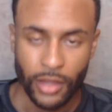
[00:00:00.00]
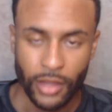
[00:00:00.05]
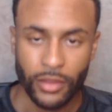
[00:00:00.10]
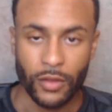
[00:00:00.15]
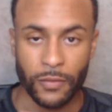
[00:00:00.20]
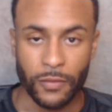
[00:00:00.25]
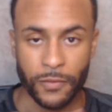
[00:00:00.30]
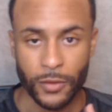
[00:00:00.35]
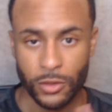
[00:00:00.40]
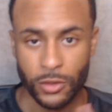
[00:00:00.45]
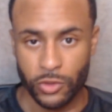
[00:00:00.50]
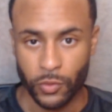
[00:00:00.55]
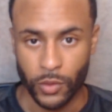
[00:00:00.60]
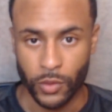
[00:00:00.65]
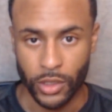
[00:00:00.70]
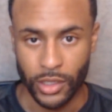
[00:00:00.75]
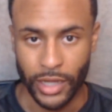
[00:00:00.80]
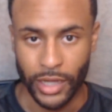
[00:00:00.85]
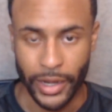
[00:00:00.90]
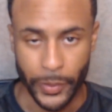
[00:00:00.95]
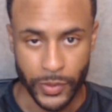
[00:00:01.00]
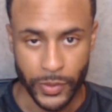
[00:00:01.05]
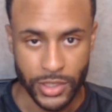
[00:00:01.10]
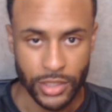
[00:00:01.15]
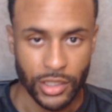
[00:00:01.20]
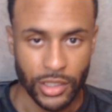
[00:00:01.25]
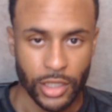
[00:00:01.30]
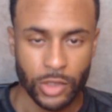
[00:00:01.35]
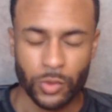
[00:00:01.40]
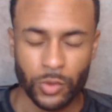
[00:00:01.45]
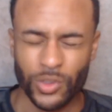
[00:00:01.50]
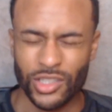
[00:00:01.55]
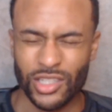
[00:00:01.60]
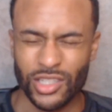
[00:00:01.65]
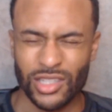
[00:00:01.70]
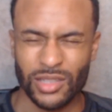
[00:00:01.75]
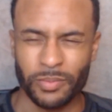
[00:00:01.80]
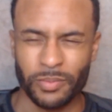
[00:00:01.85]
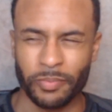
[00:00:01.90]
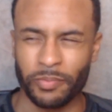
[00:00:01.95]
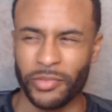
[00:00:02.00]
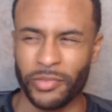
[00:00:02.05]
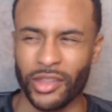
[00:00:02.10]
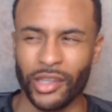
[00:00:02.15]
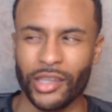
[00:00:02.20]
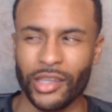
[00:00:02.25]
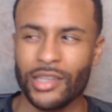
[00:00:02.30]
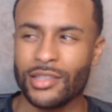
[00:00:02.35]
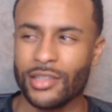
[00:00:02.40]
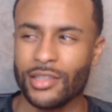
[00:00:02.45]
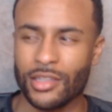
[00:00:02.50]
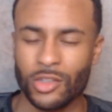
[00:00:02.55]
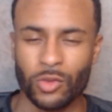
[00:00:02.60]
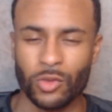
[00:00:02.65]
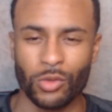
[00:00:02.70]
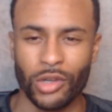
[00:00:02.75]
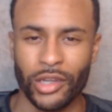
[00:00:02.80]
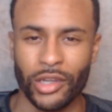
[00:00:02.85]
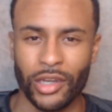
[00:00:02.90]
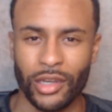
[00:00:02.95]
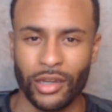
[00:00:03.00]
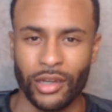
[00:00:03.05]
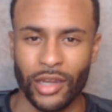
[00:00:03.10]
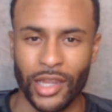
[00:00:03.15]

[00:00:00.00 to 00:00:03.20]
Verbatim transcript: The first one I would suggest, which is the easiest one and,